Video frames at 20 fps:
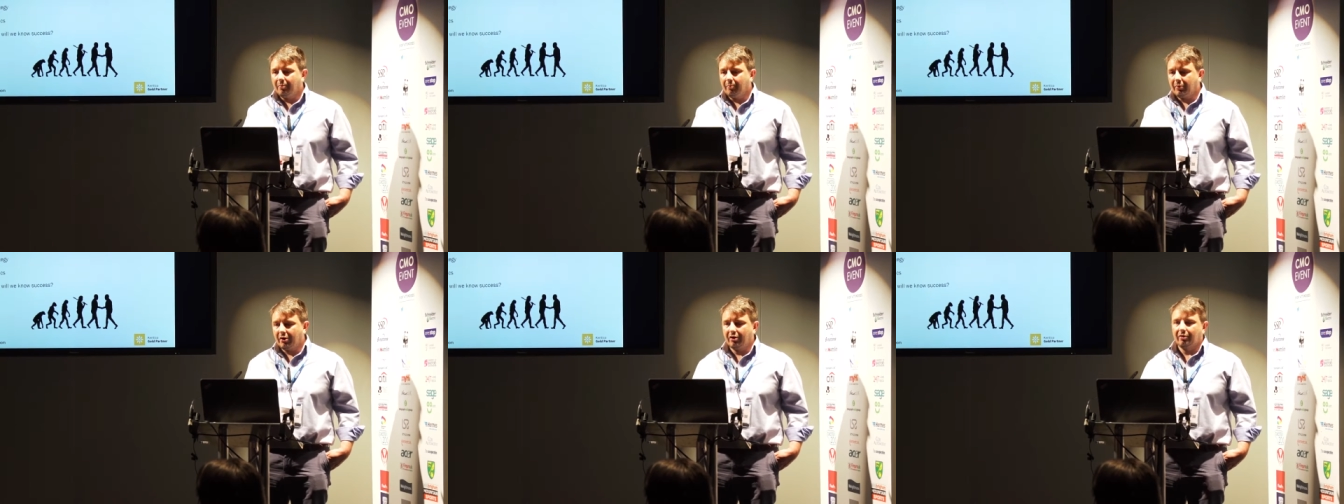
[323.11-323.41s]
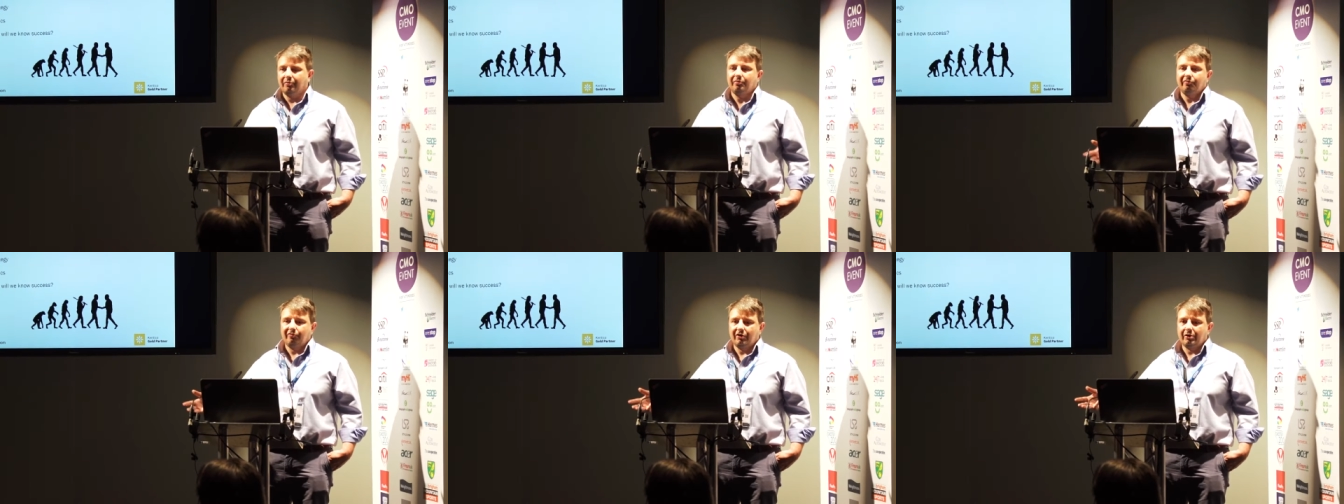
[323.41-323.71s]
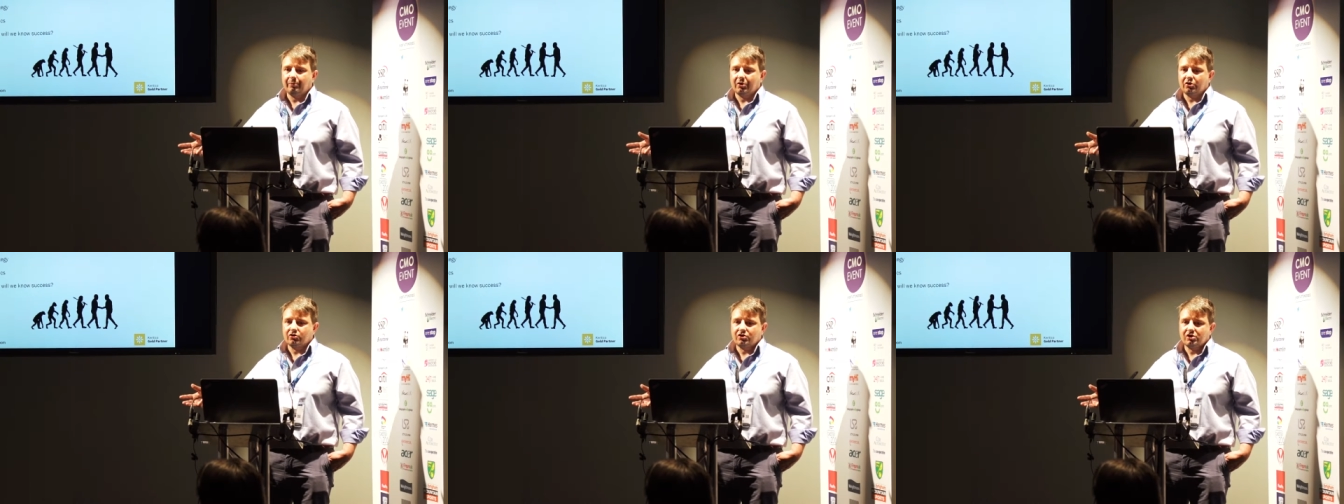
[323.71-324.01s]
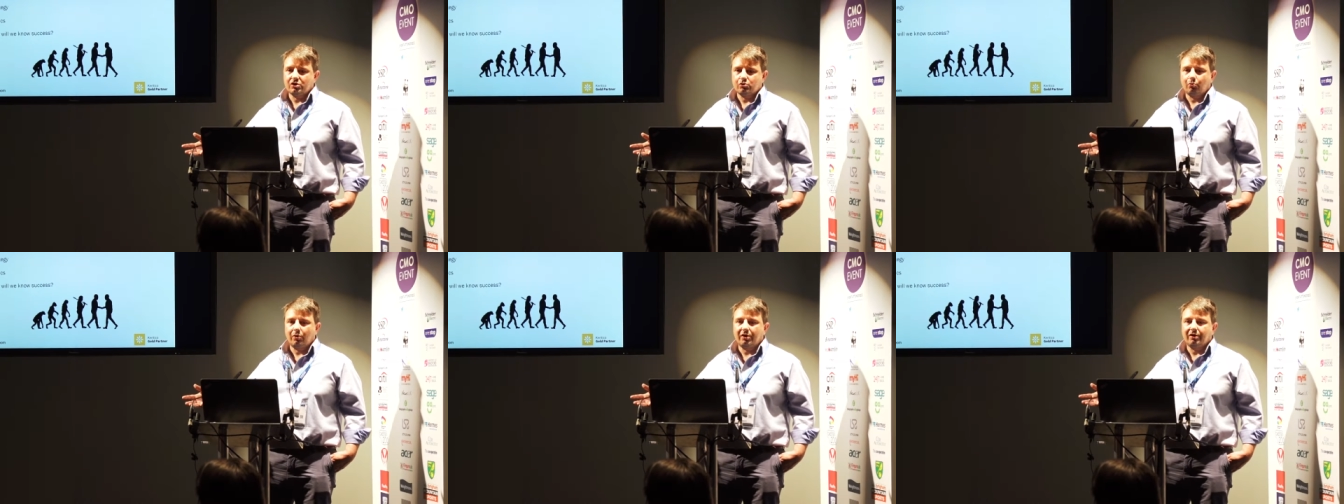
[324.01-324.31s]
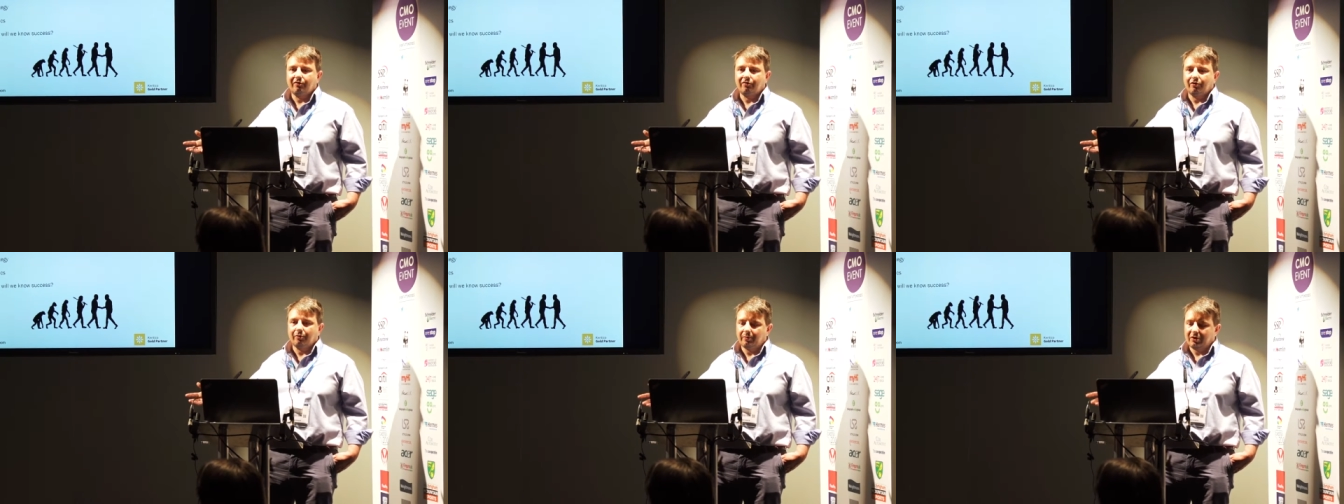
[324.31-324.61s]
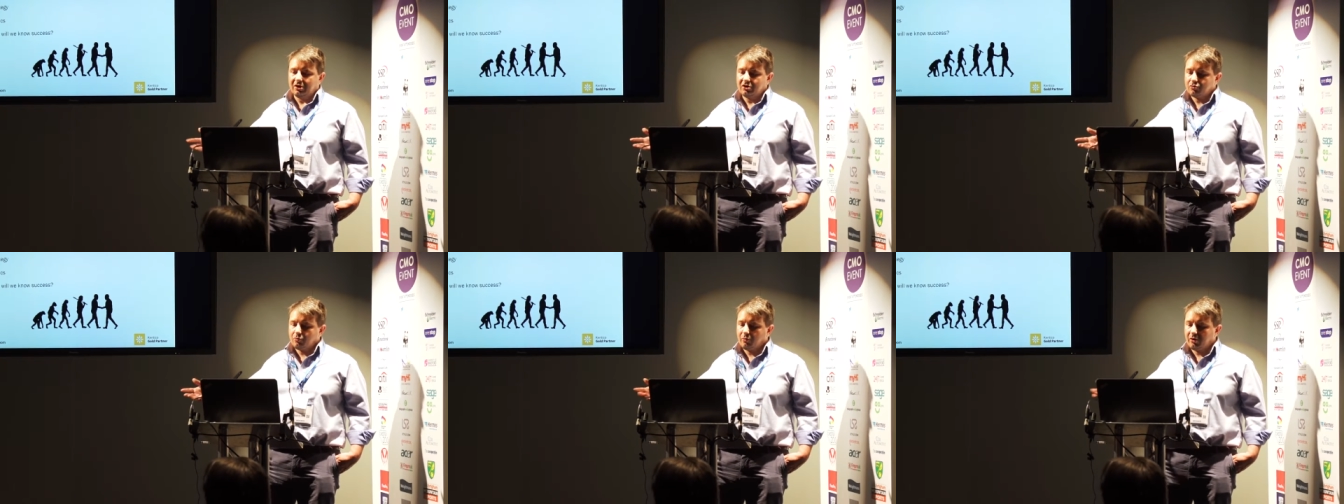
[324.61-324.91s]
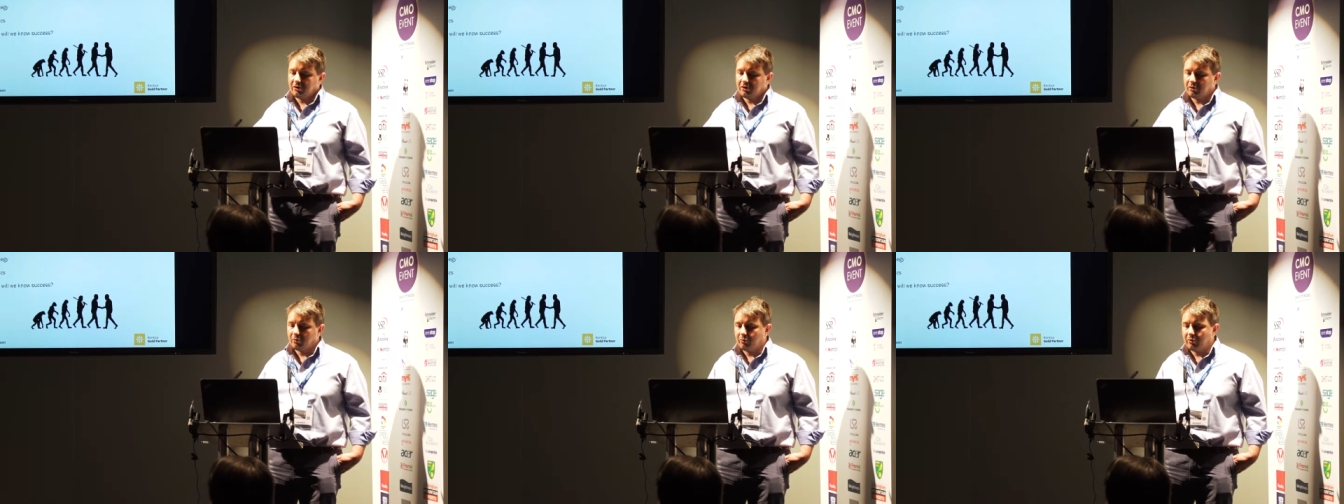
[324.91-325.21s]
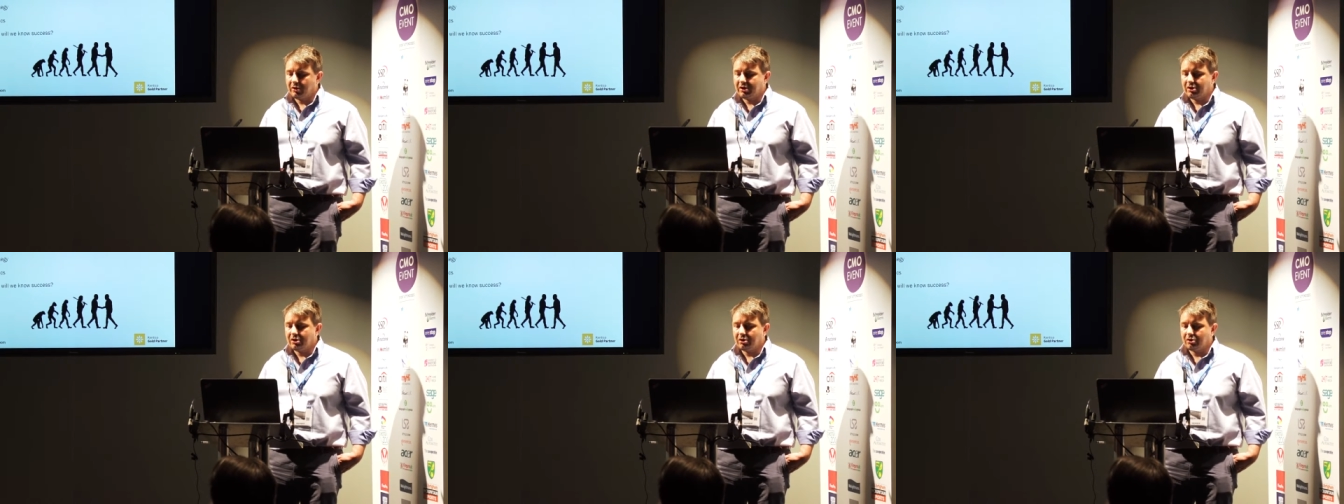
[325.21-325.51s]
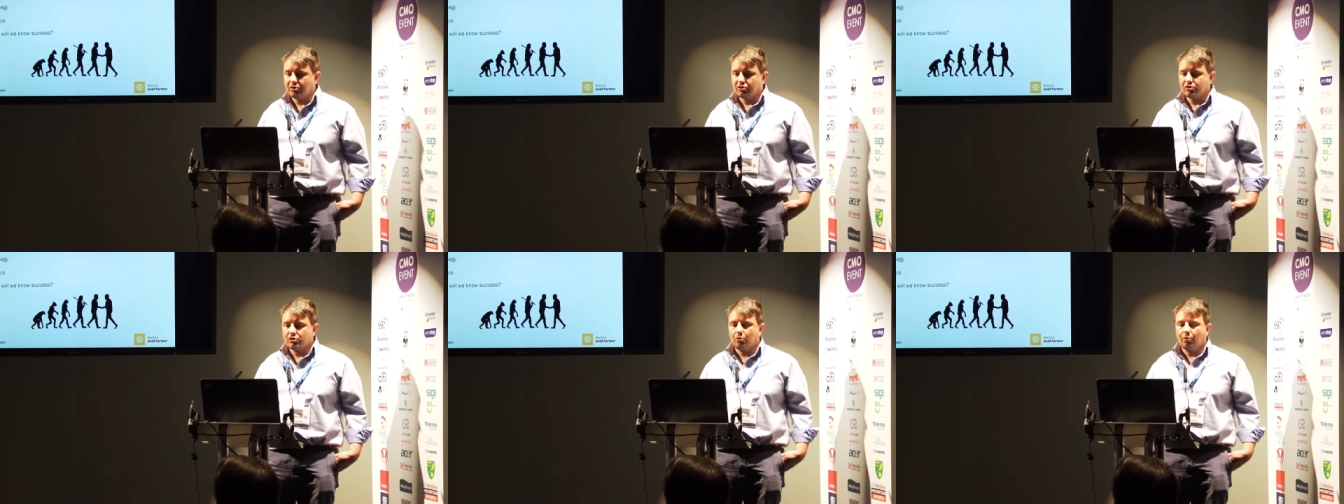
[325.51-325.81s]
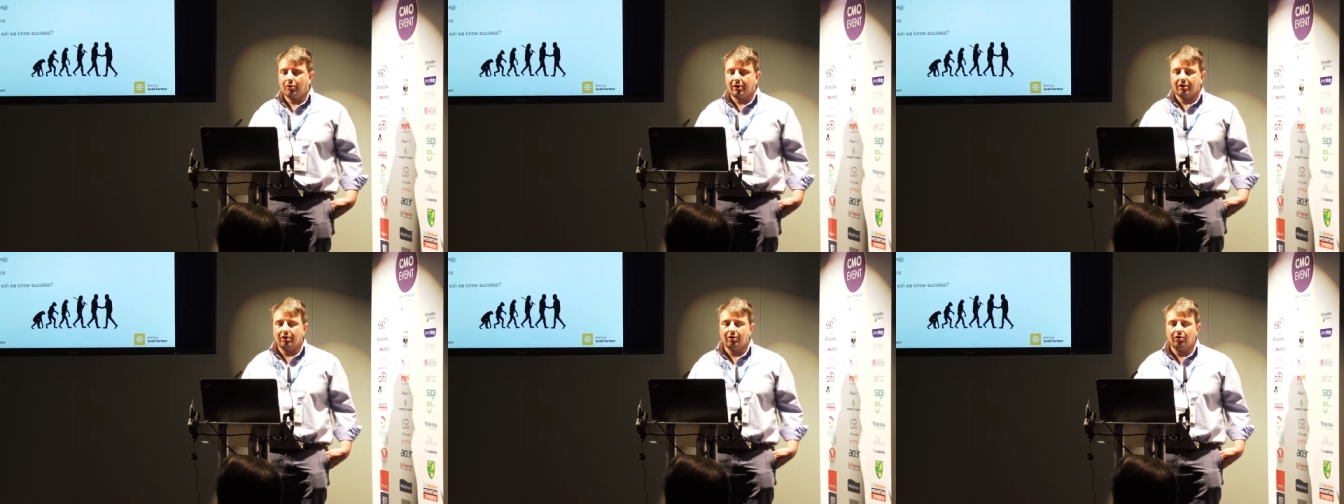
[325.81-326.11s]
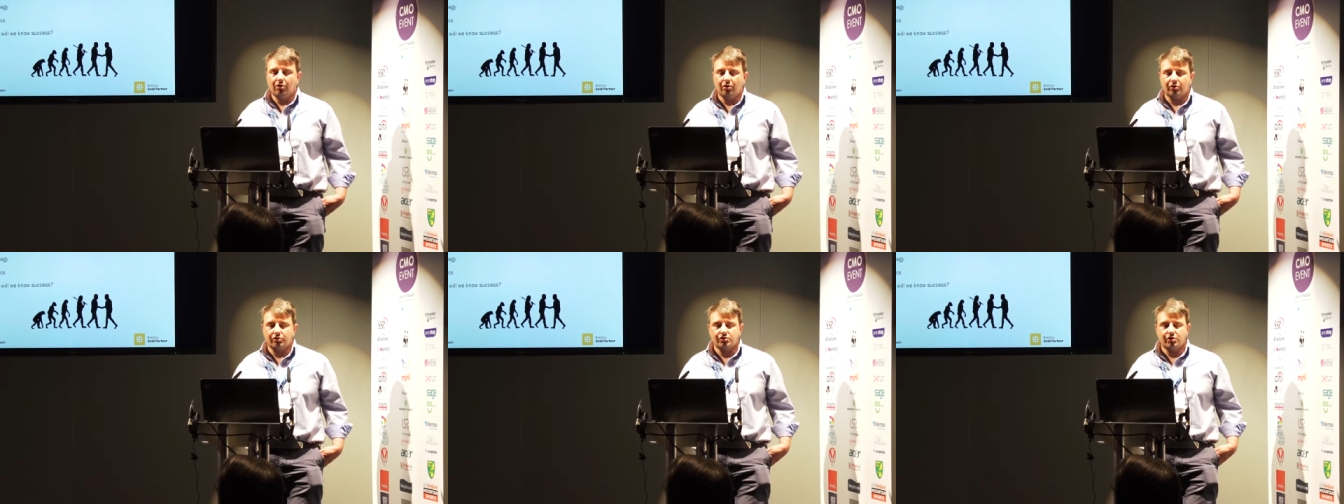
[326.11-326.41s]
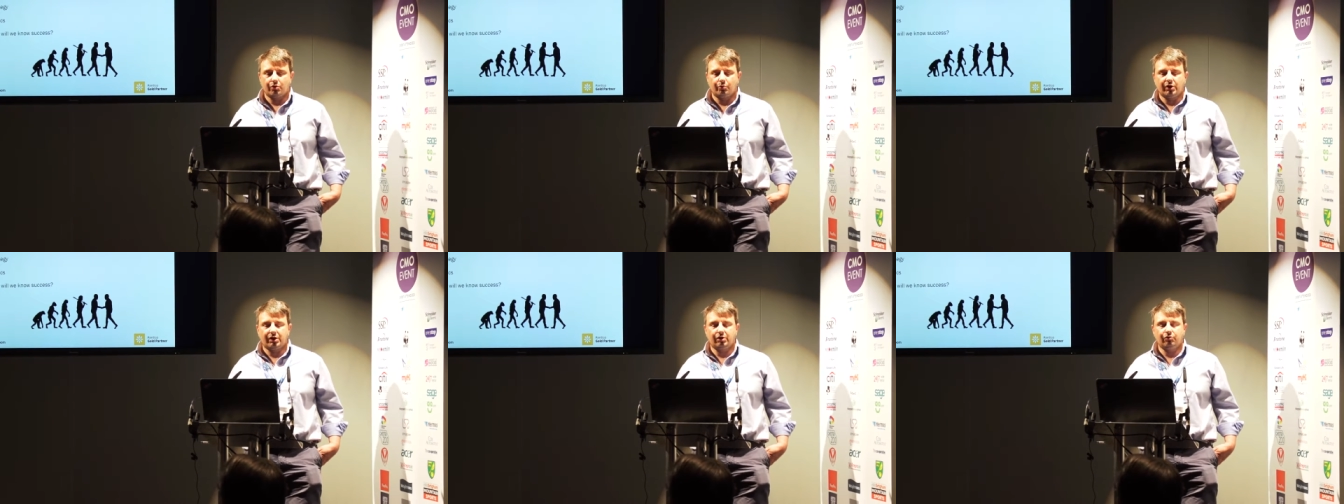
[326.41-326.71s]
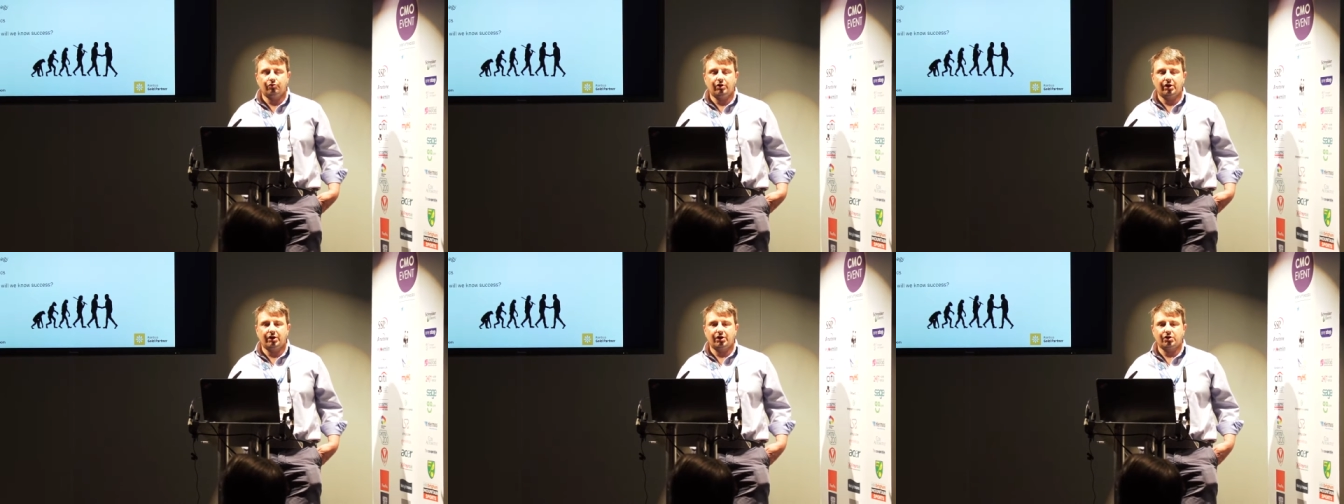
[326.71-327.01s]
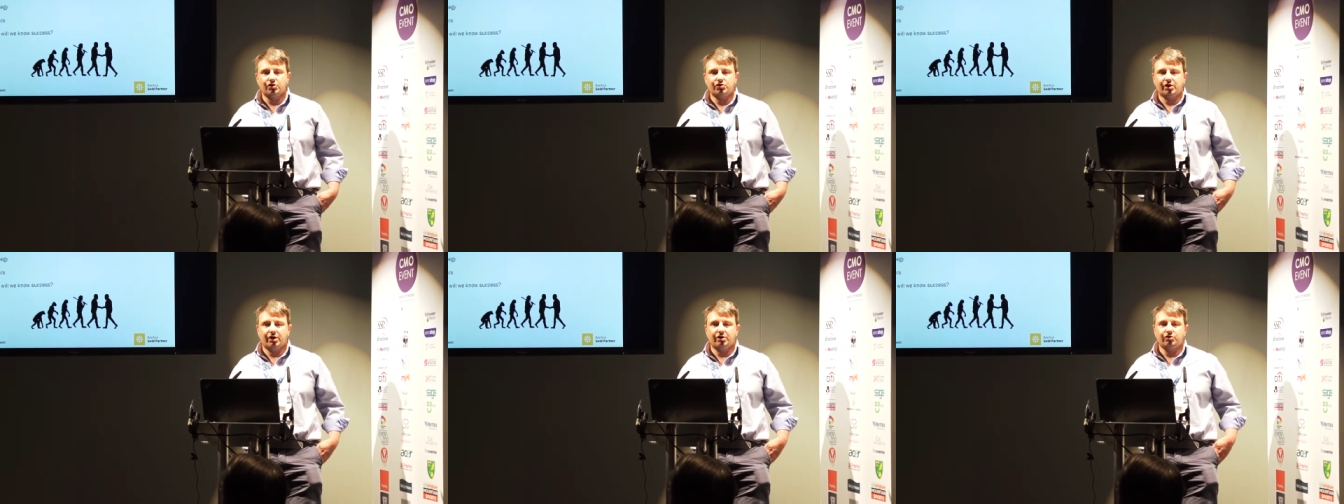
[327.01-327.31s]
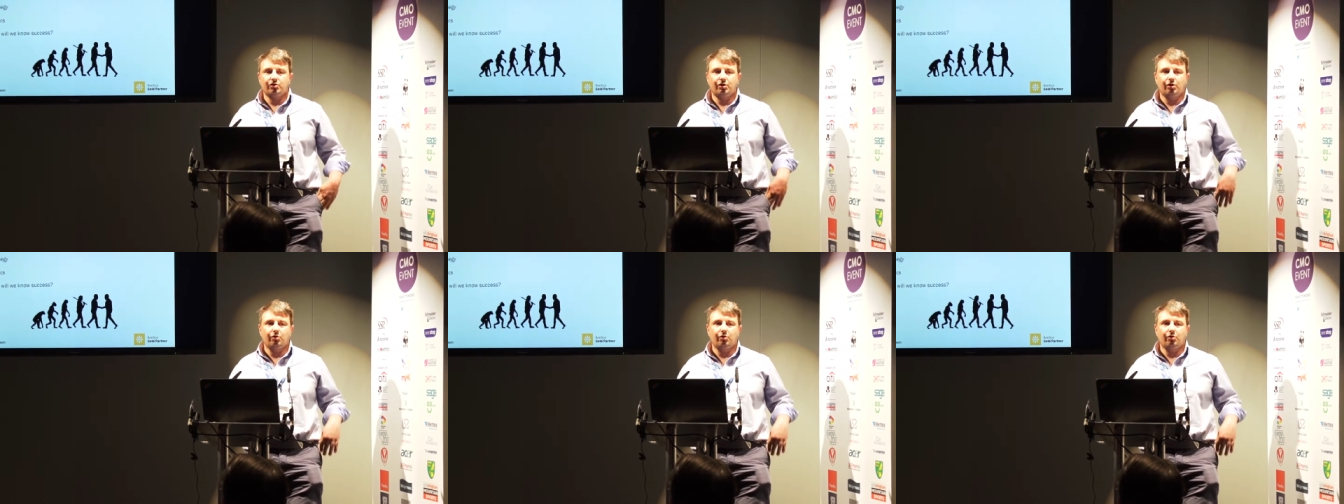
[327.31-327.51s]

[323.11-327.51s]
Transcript: but vMost is one of them, and it's one that we use quite a lot. So we can really understand, you